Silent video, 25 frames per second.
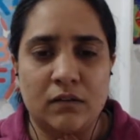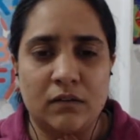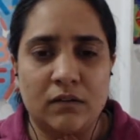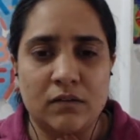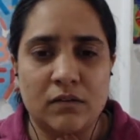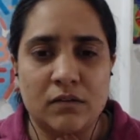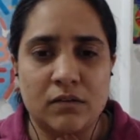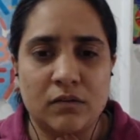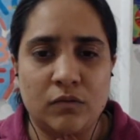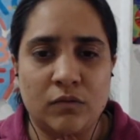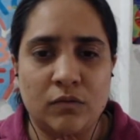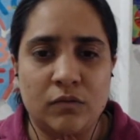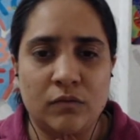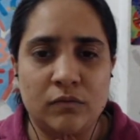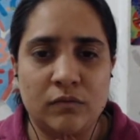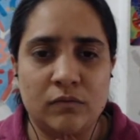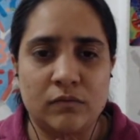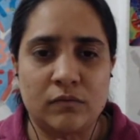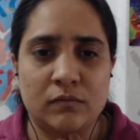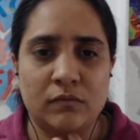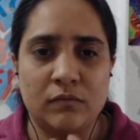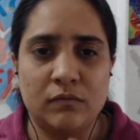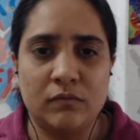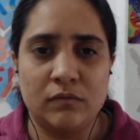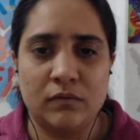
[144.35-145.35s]
So
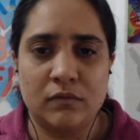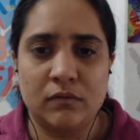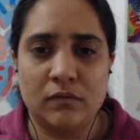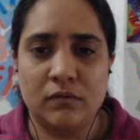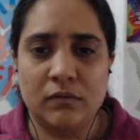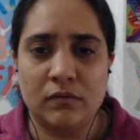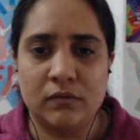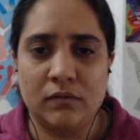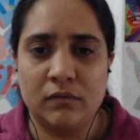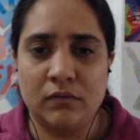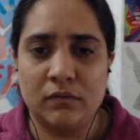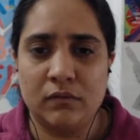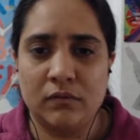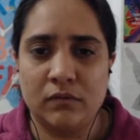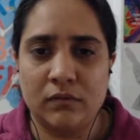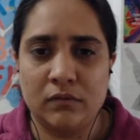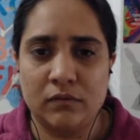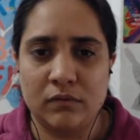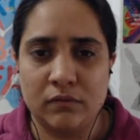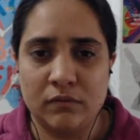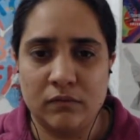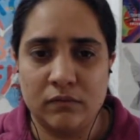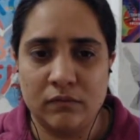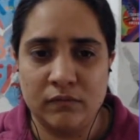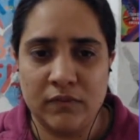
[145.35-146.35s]

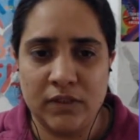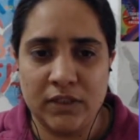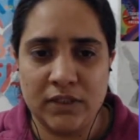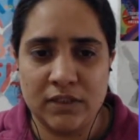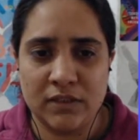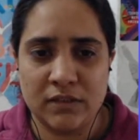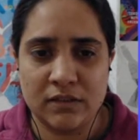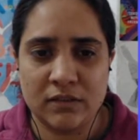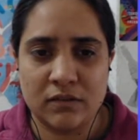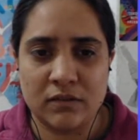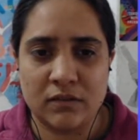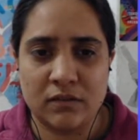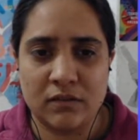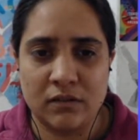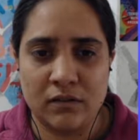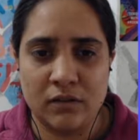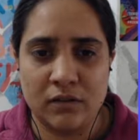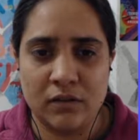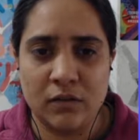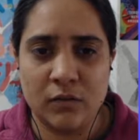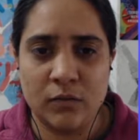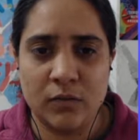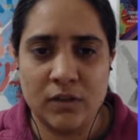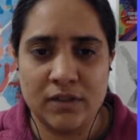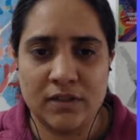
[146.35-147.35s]
we'll just
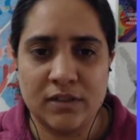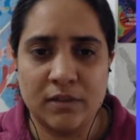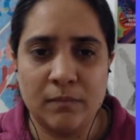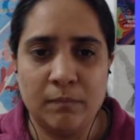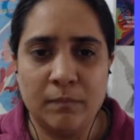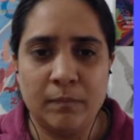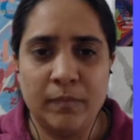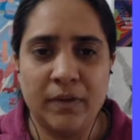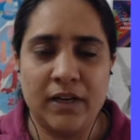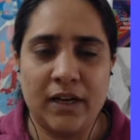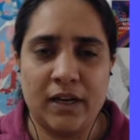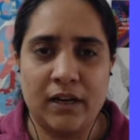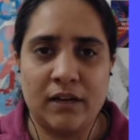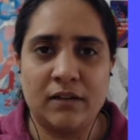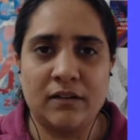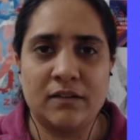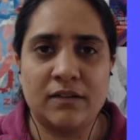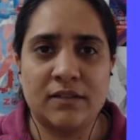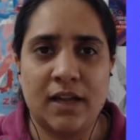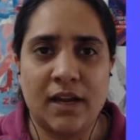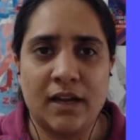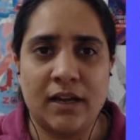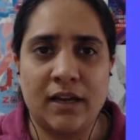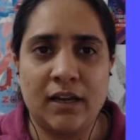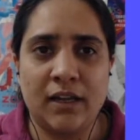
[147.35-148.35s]
do a simple
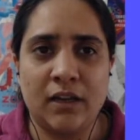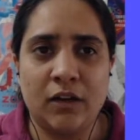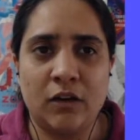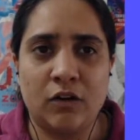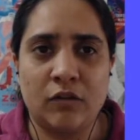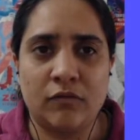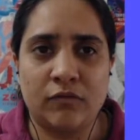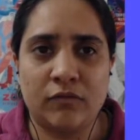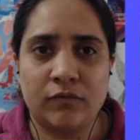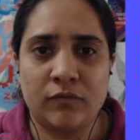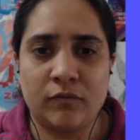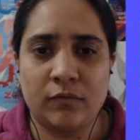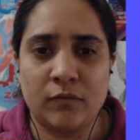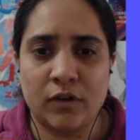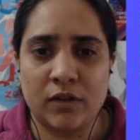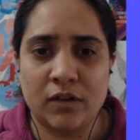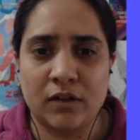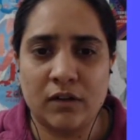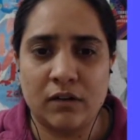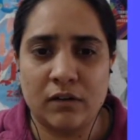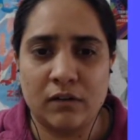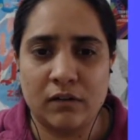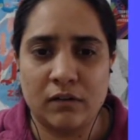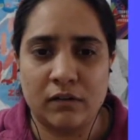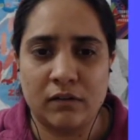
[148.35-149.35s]
understanding of what
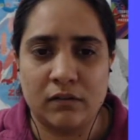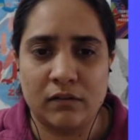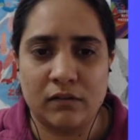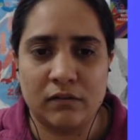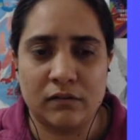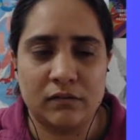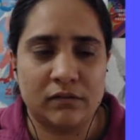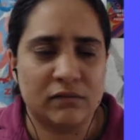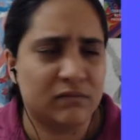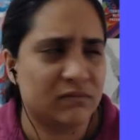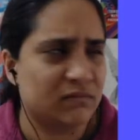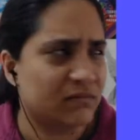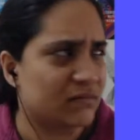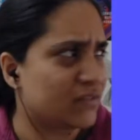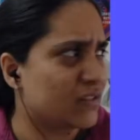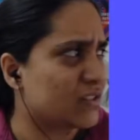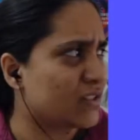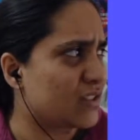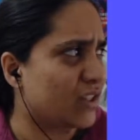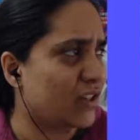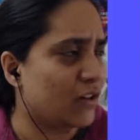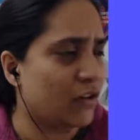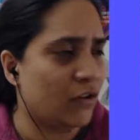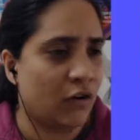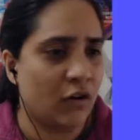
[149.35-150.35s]
is
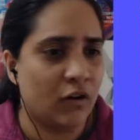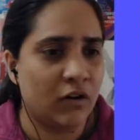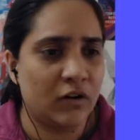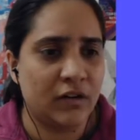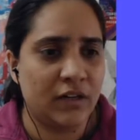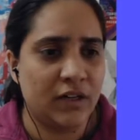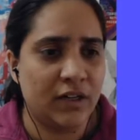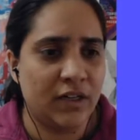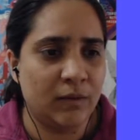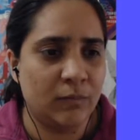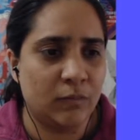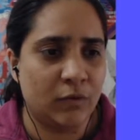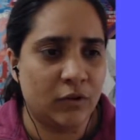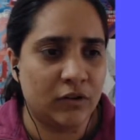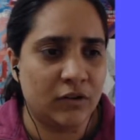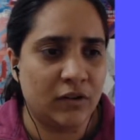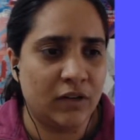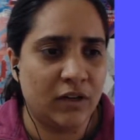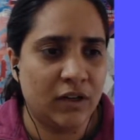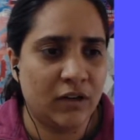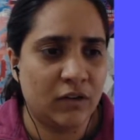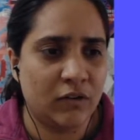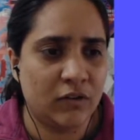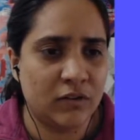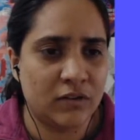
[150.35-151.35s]
that dog really
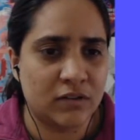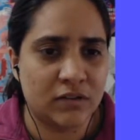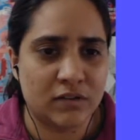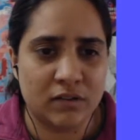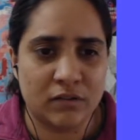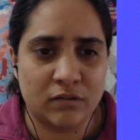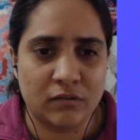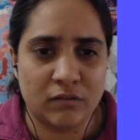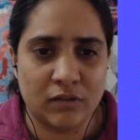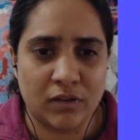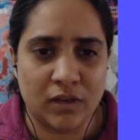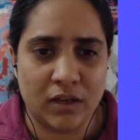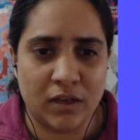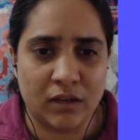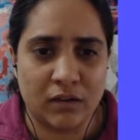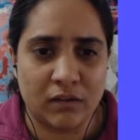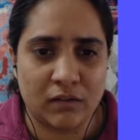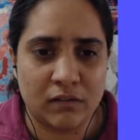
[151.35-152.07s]
bothering, or is it okay?